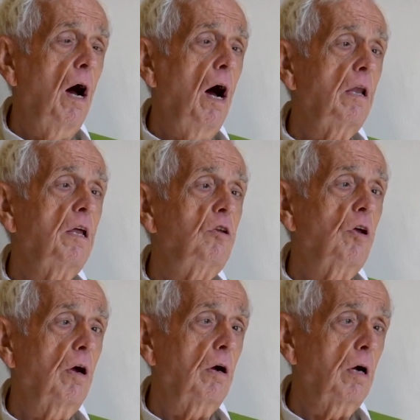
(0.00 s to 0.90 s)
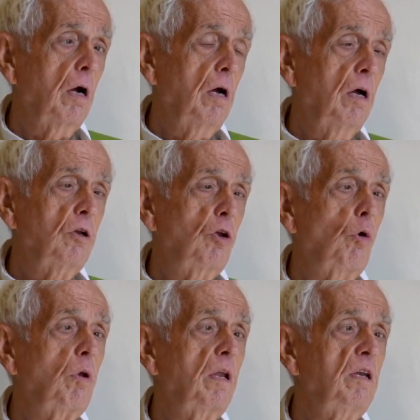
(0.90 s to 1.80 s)
aliter,
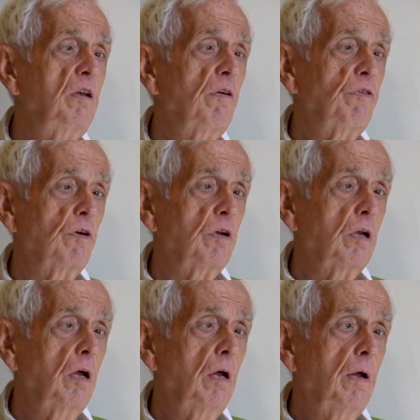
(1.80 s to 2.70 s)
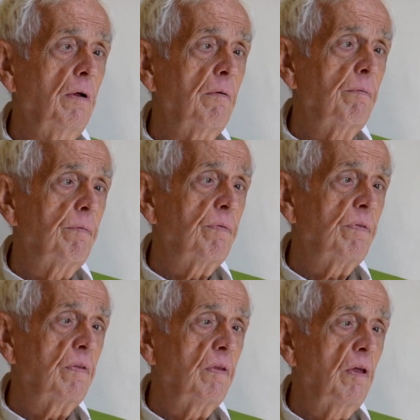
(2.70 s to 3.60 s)
totally different.
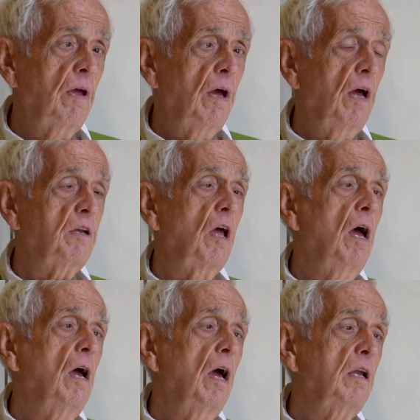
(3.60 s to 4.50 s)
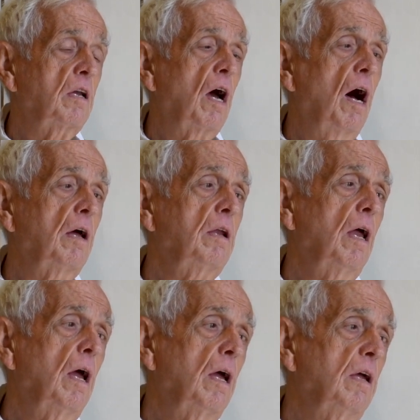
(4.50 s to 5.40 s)
And God
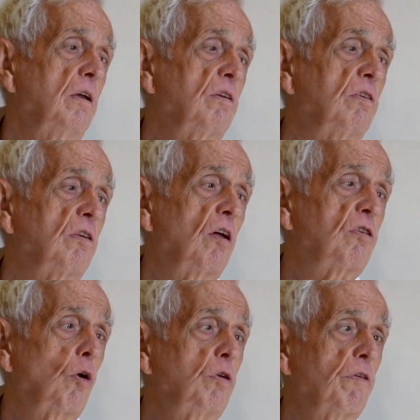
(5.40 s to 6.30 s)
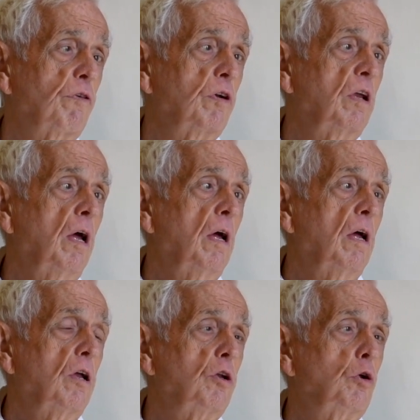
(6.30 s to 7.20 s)
is so different
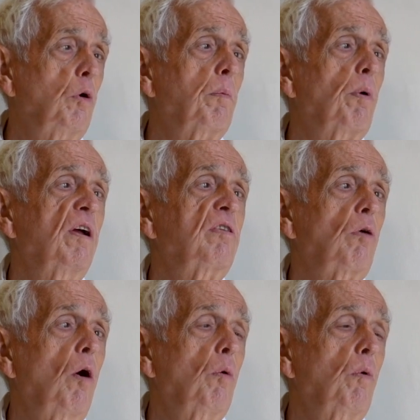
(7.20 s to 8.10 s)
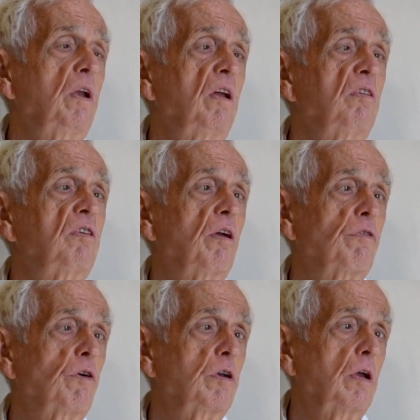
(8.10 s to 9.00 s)
to embrace what is
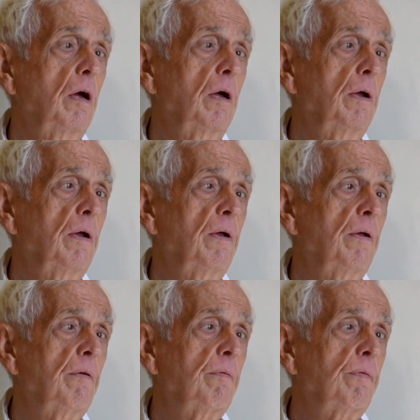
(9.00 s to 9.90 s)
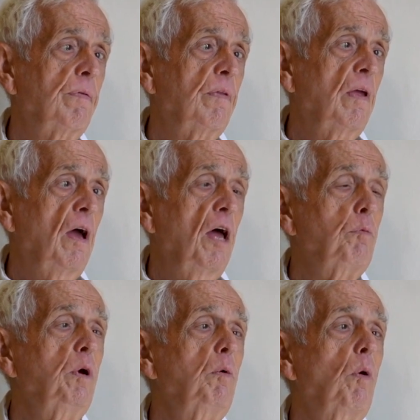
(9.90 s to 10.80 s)
different.
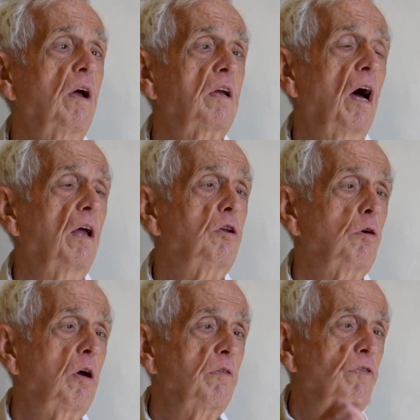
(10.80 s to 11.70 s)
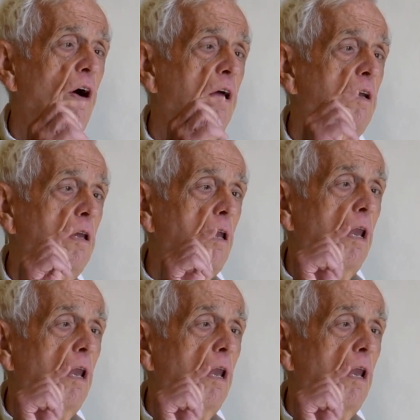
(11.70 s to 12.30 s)
And we want God to confine the